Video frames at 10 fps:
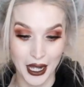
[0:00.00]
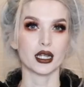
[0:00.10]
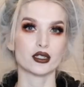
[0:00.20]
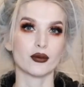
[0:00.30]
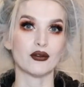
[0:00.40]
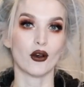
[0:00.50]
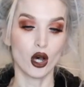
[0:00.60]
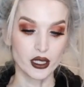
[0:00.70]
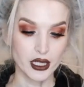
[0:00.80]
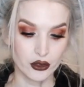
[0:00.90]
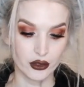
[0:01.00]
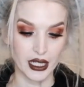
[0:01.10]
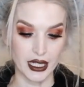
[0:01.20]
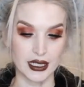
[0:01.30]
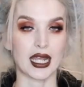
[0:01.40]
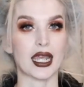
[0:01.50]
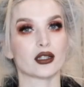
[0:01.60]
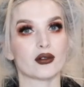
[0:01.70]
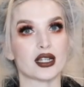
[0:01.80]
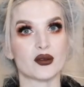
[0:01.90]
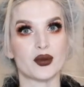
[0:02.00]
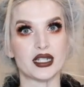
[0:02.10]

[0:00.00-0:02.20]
So I'm gonna have all the ingredients and the recipe